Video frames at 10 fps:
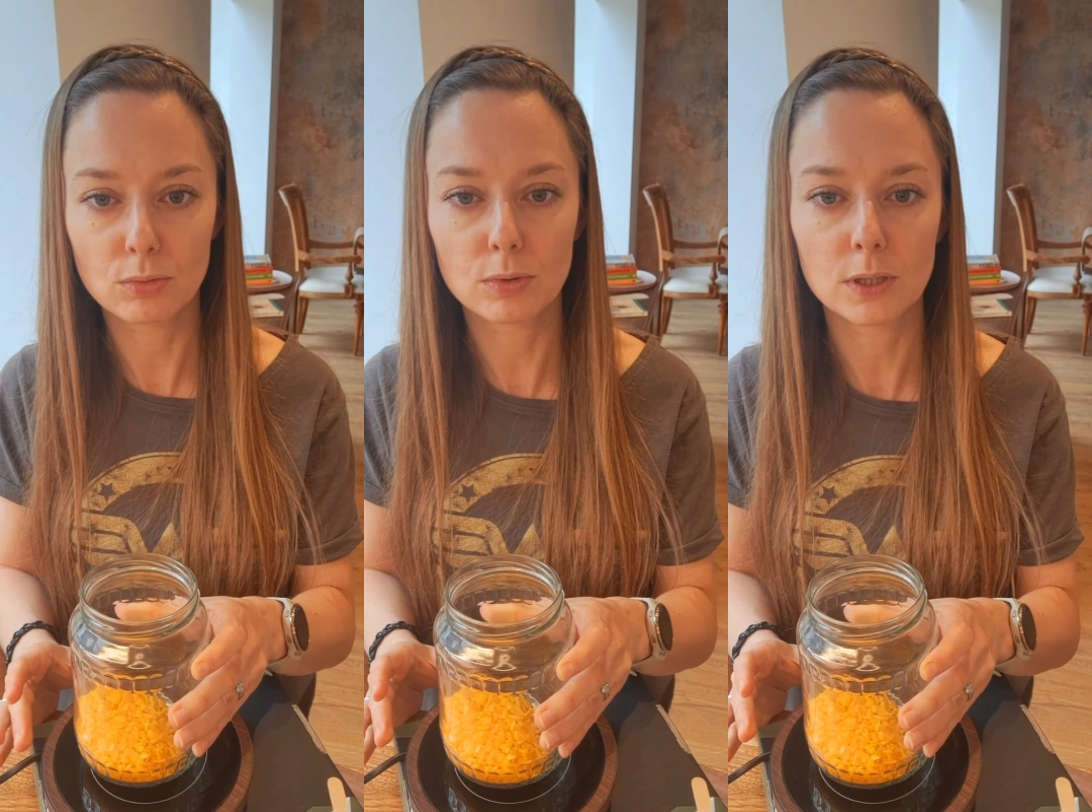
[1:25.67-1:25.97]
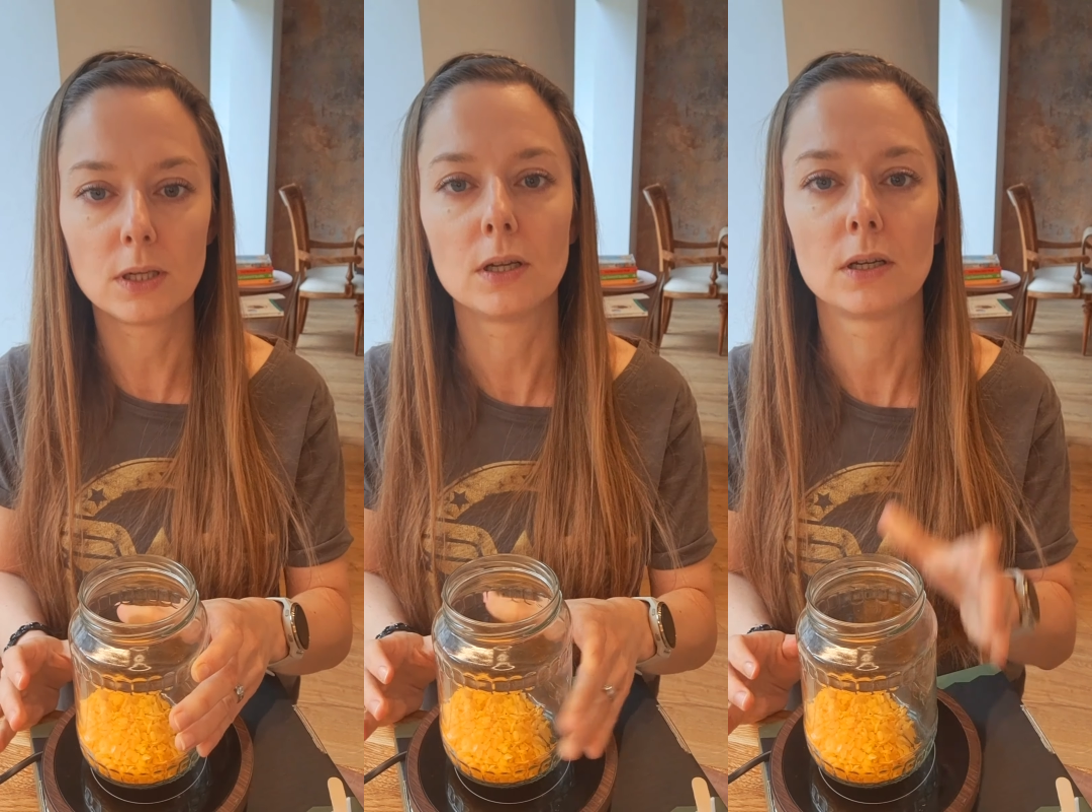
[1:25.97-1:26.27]
we
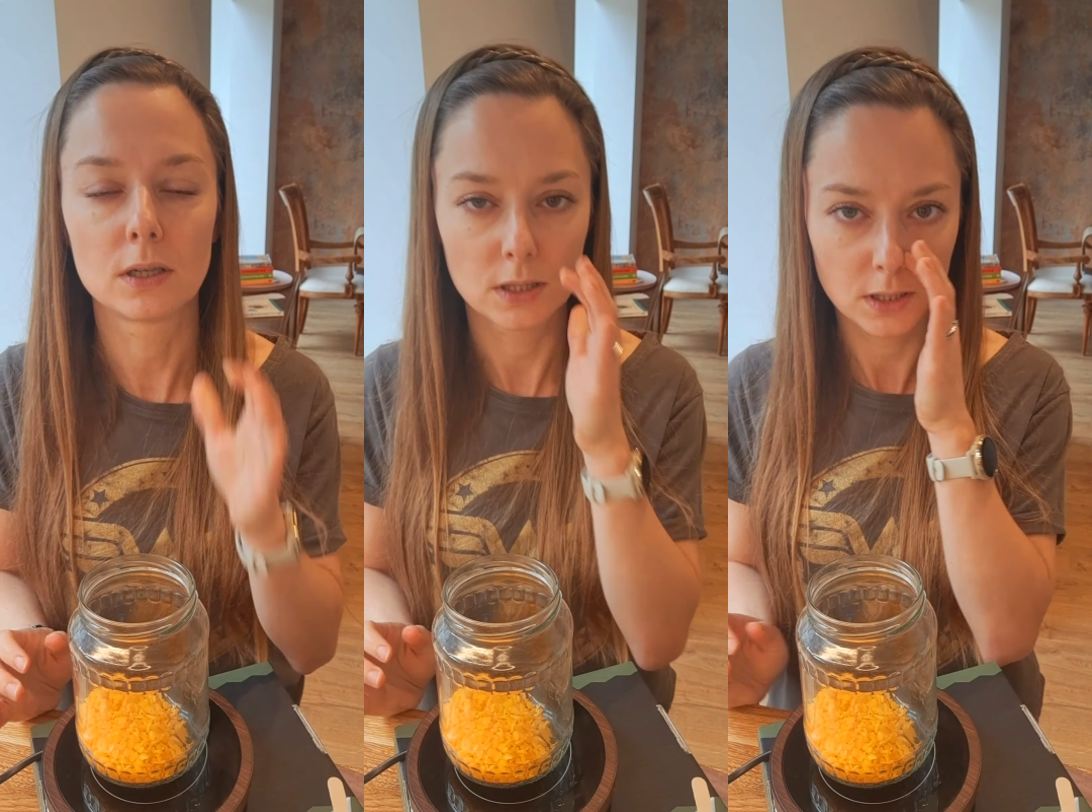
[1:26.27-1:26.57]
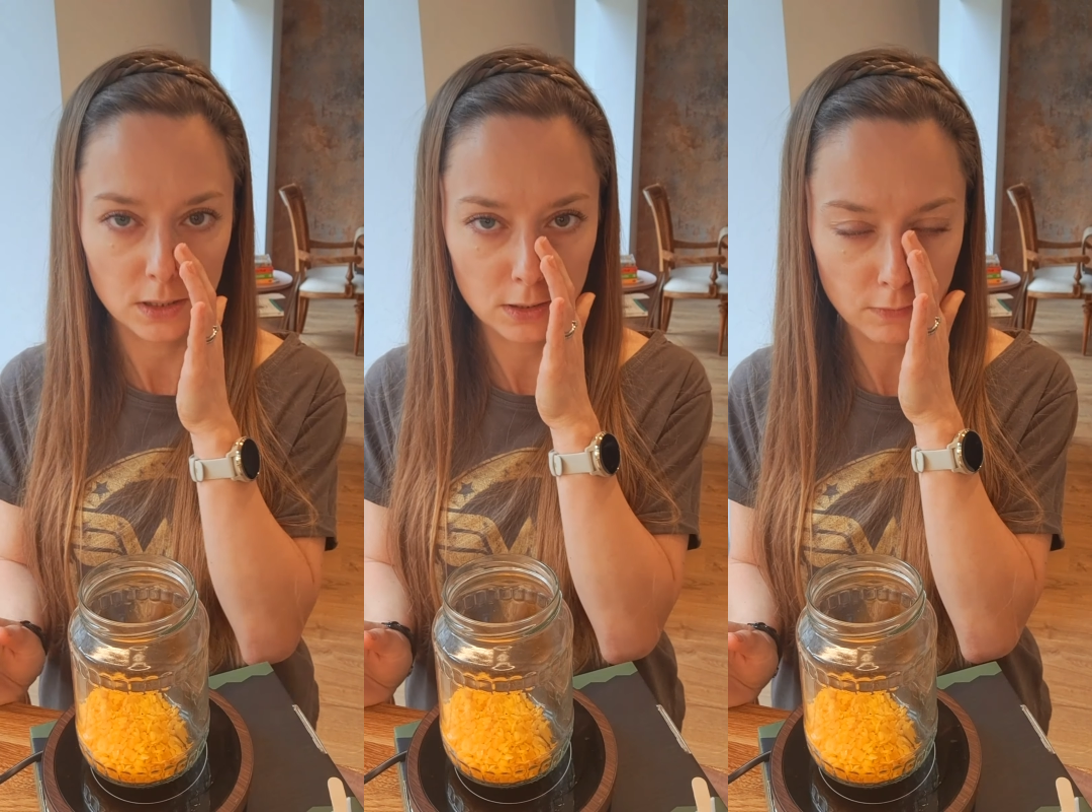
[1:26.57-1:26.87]
will
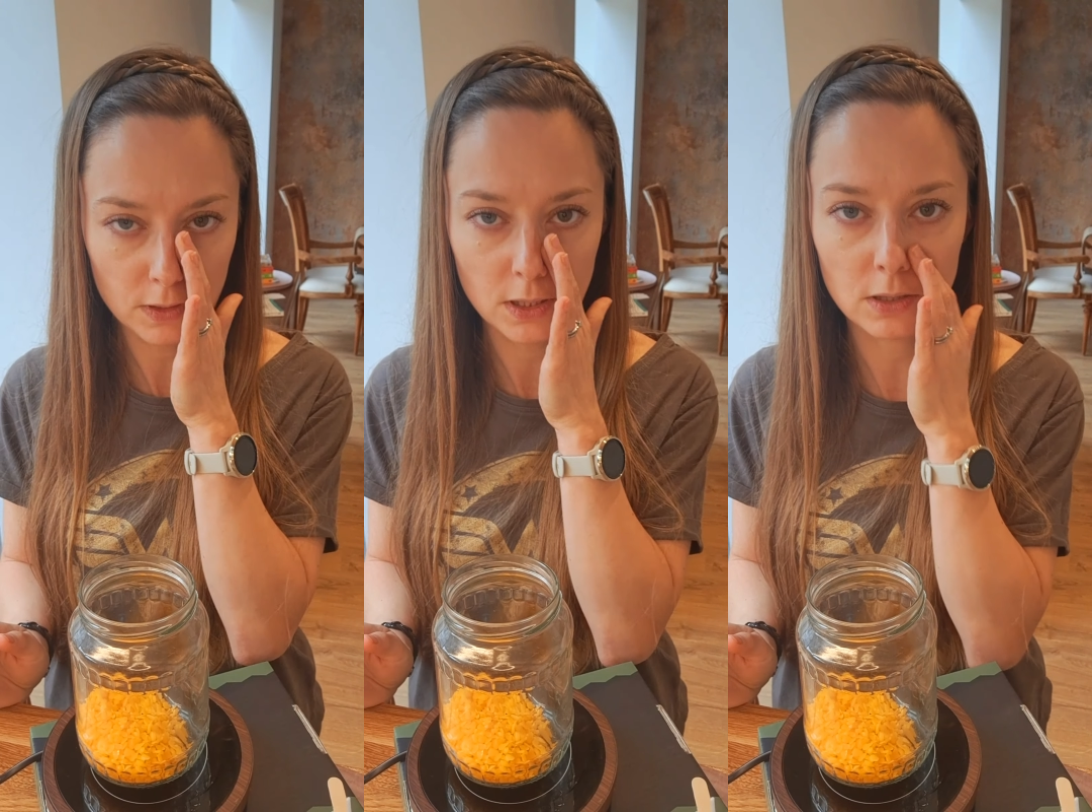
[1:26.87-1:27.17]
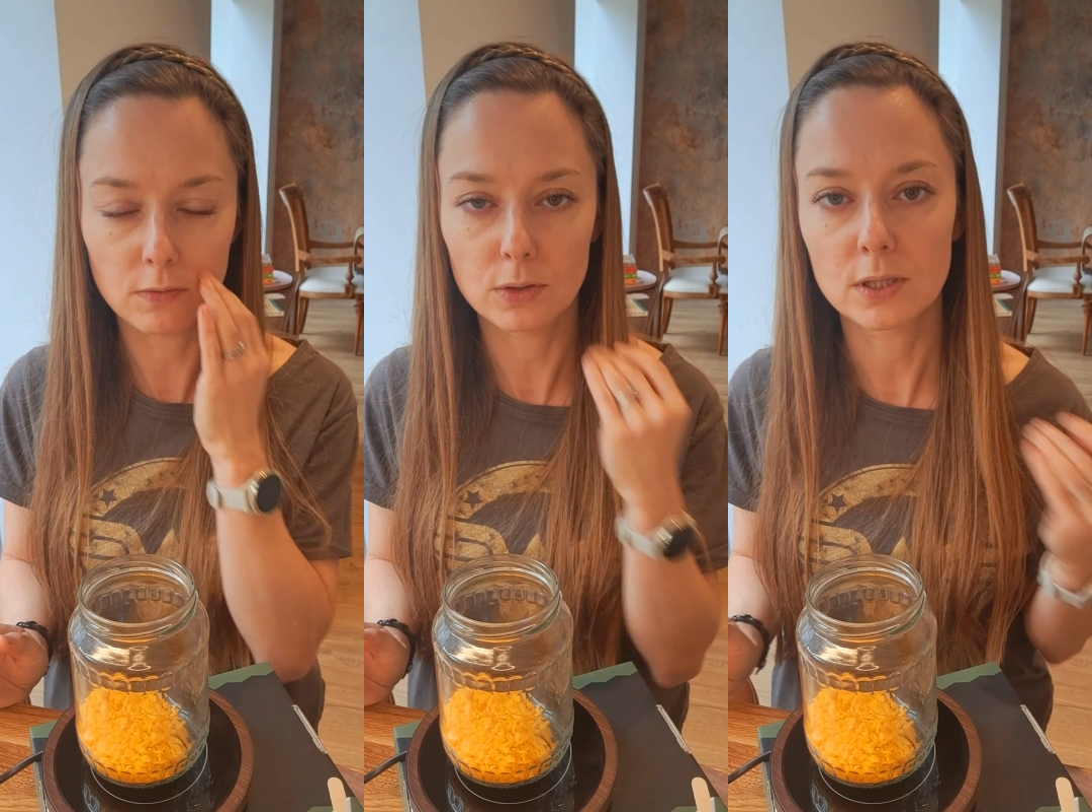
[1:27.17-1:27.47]
leave it here
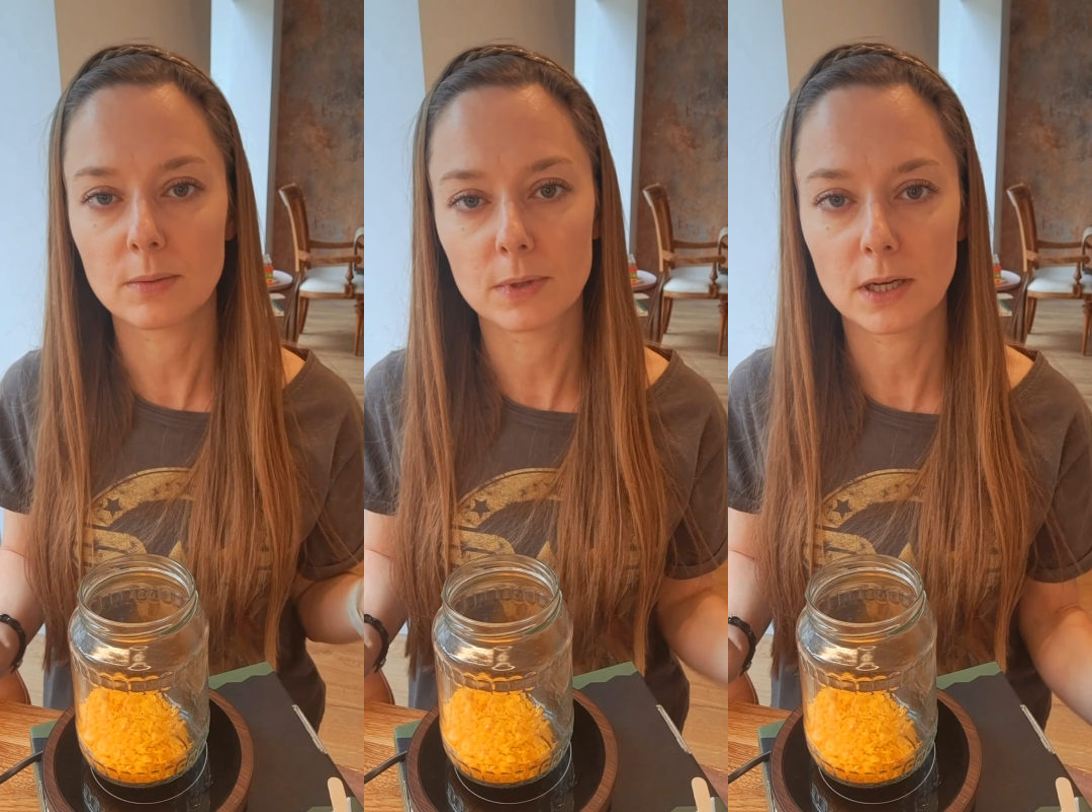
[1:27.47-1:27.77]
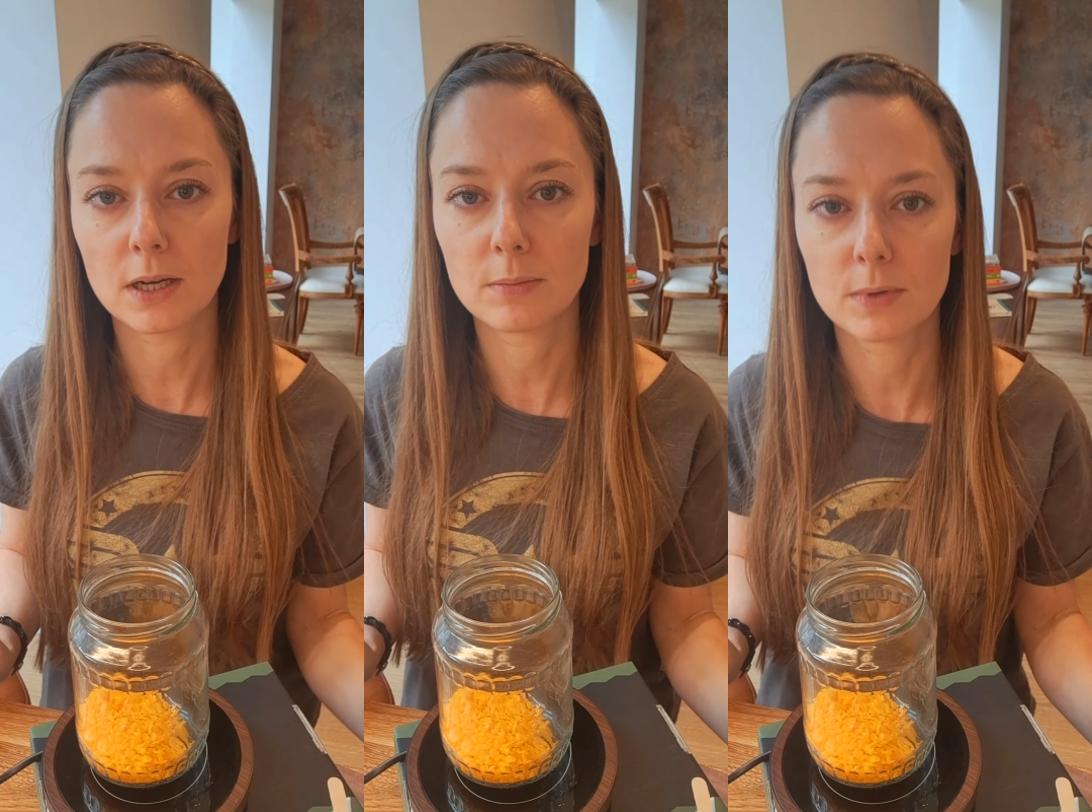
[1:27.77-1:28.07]
for some
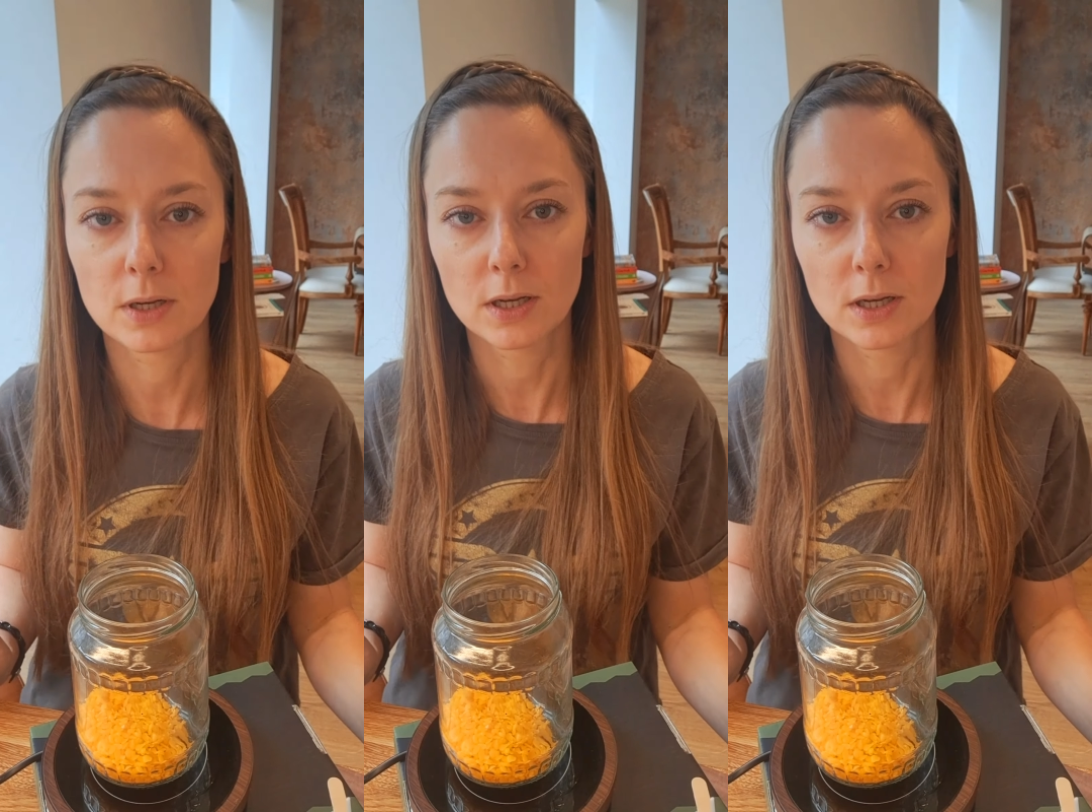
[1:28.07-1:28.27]
time